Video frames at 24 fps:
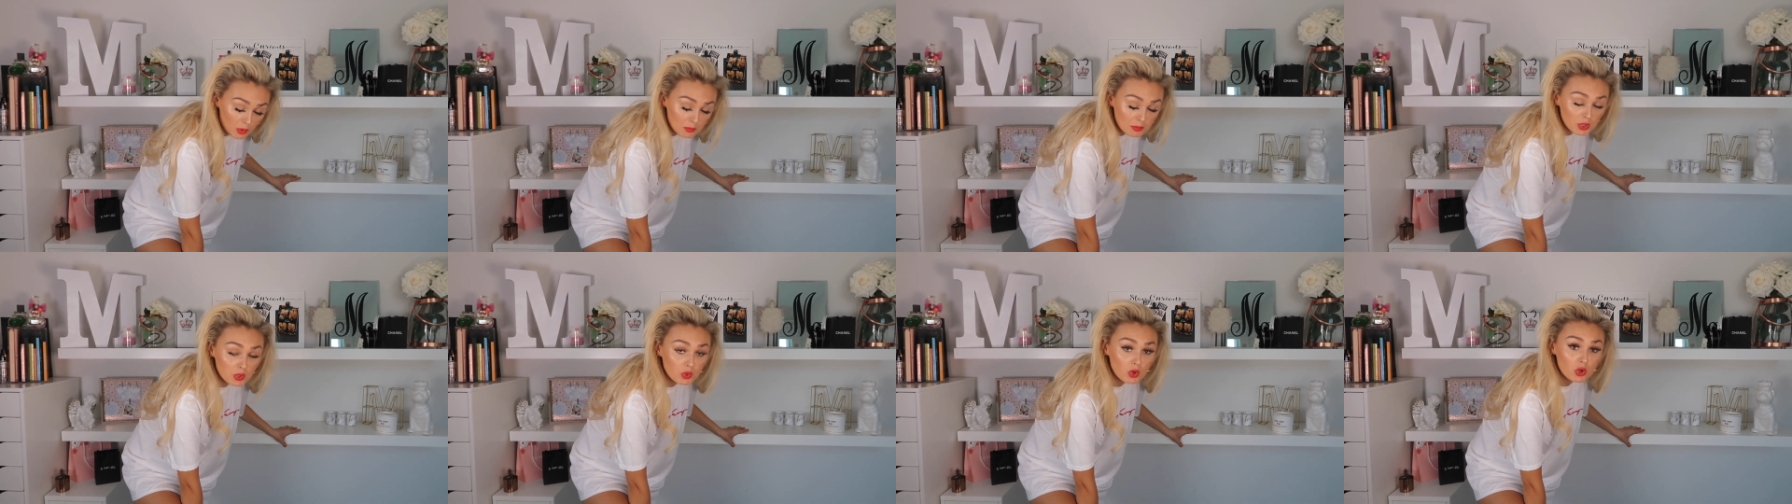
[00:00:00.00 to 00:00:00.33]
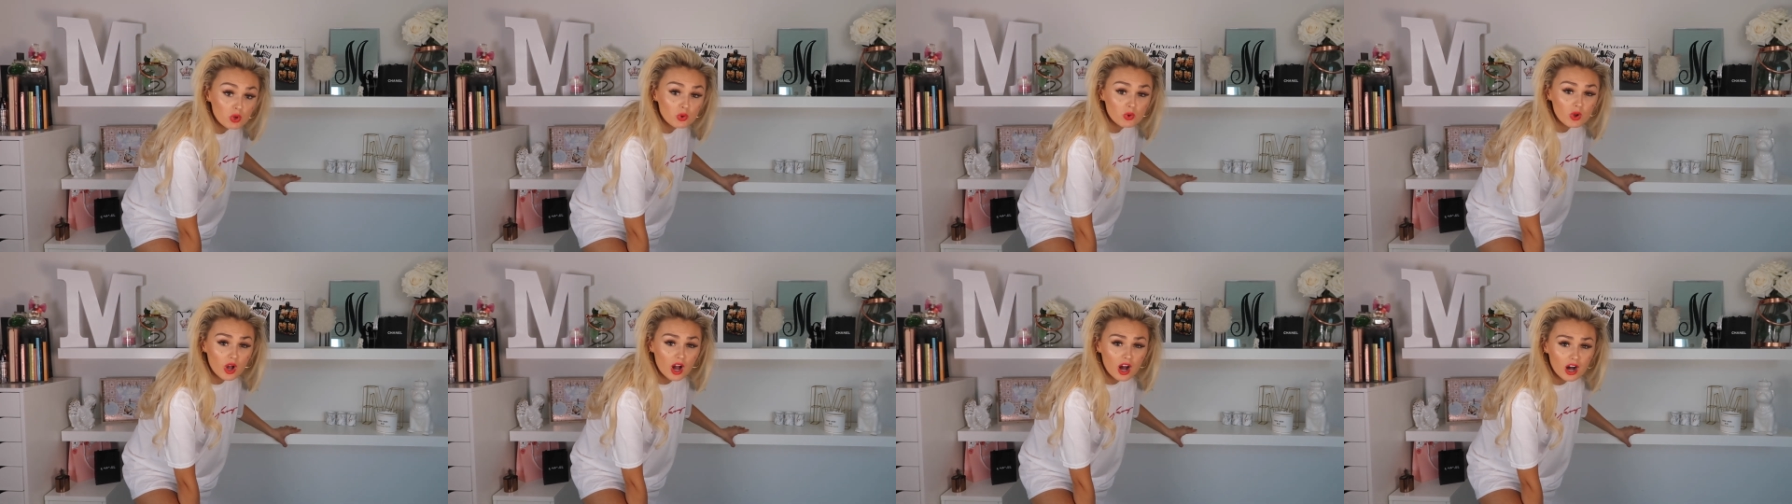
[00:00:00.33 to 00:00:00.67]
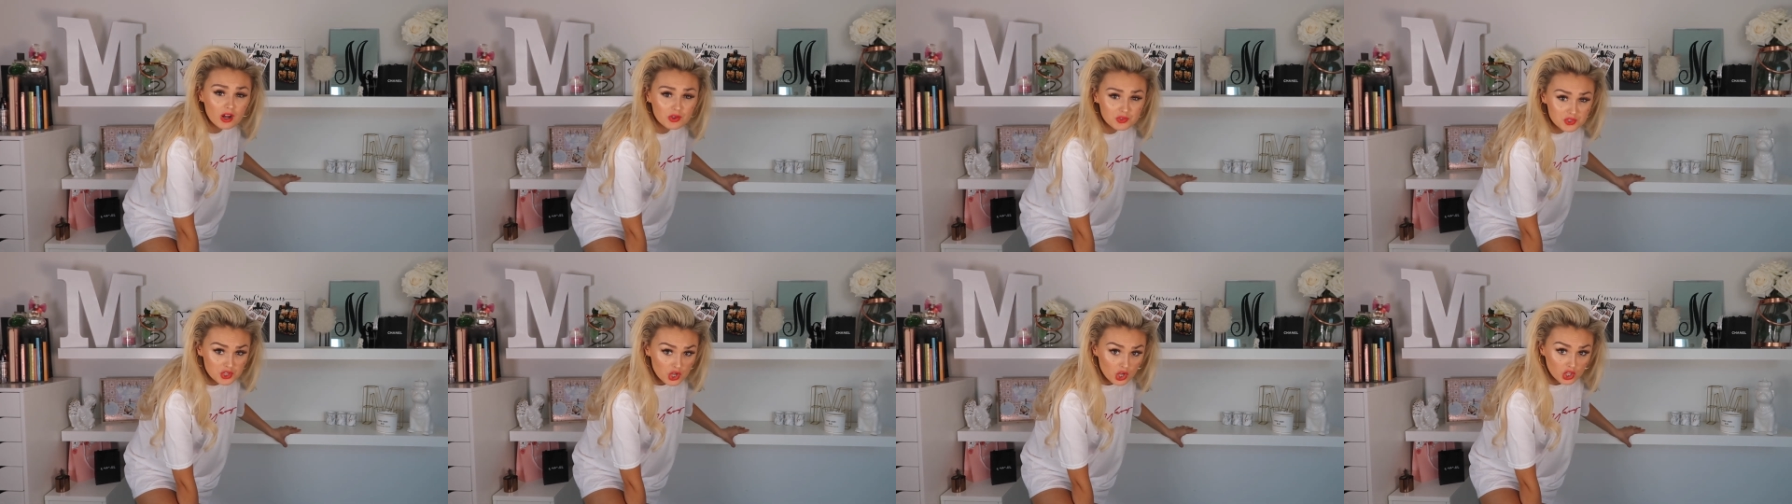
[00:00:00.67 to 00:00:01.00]
Boohoo
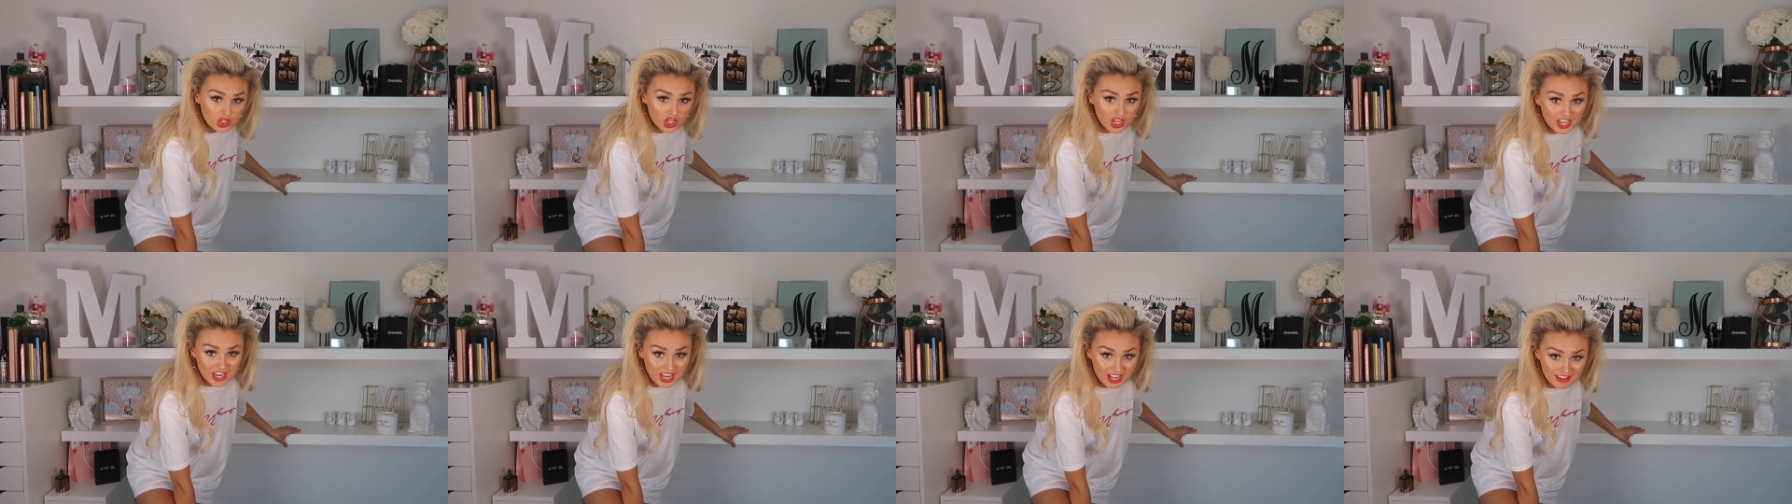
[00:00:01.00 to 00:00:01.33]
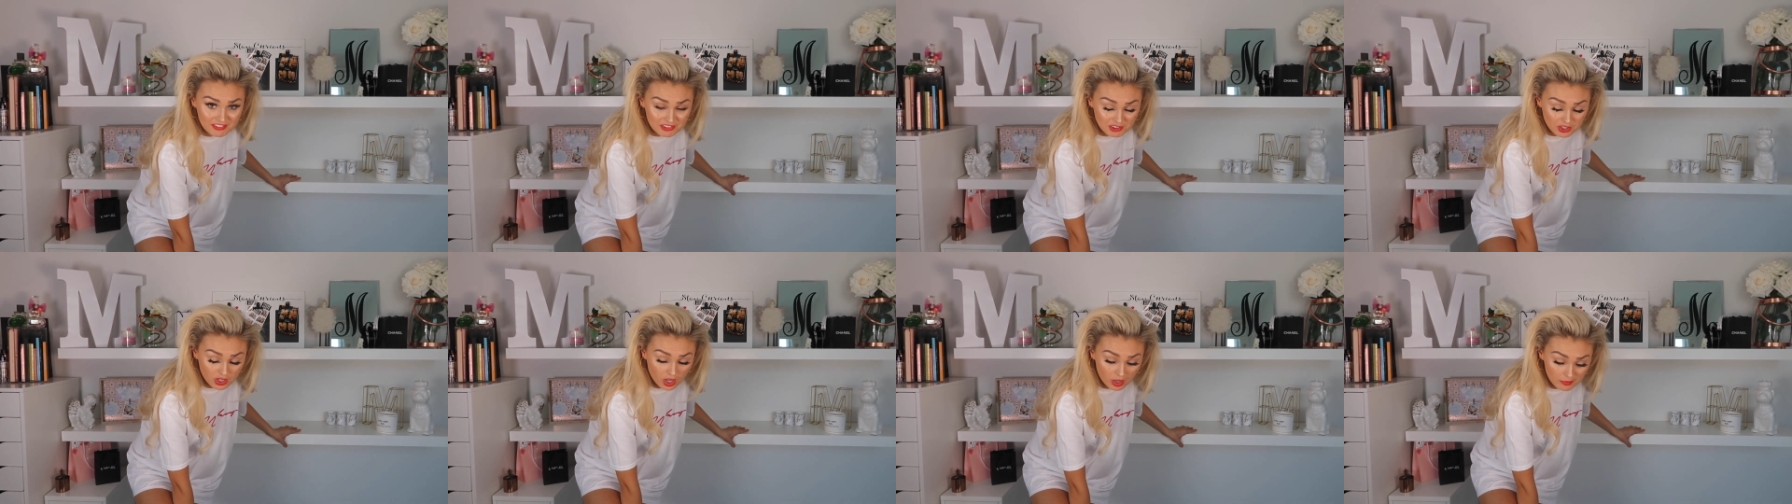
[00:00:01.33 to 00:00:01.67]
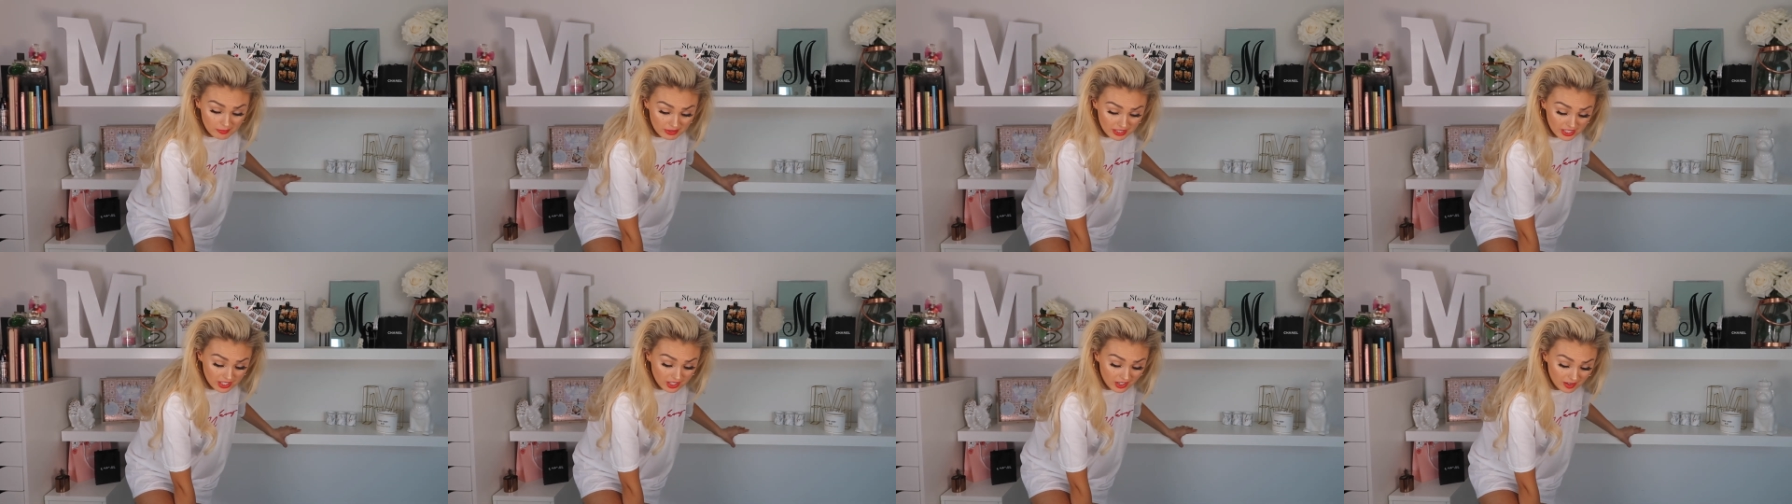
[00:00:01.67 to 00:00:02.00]
girls, you're gonna have to
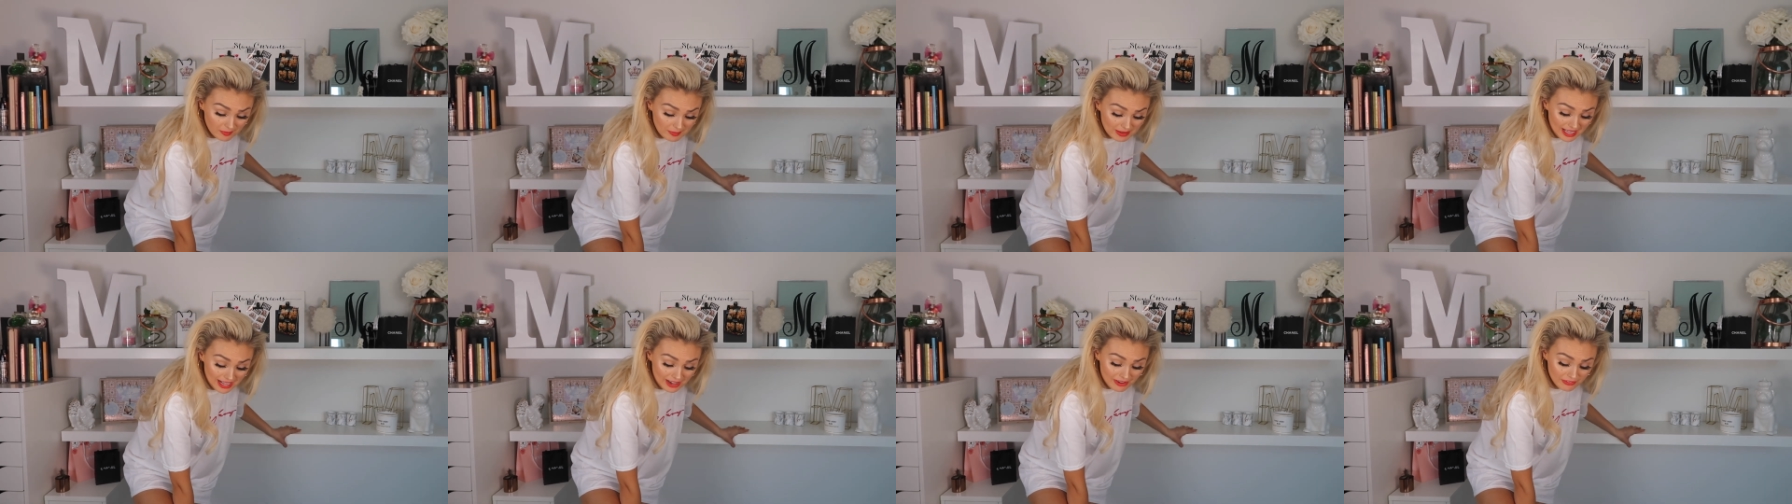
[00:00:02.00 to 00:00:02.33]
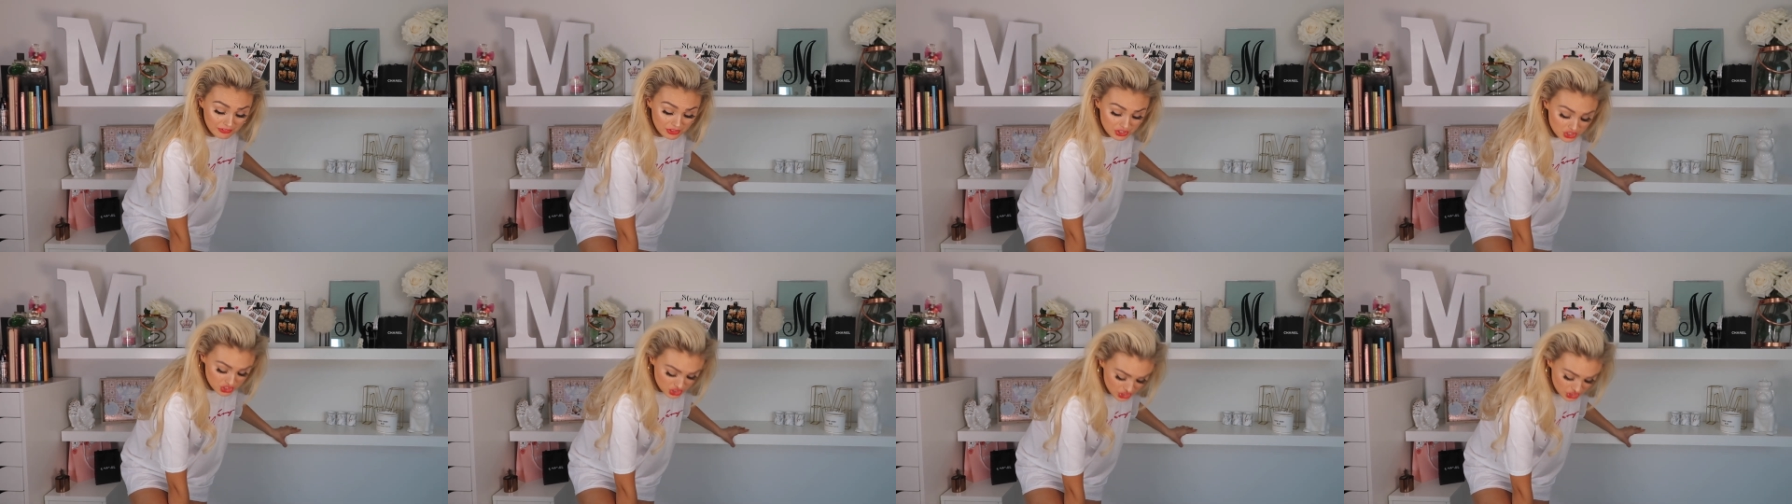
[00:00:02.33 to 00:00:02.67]
come and cut me out of the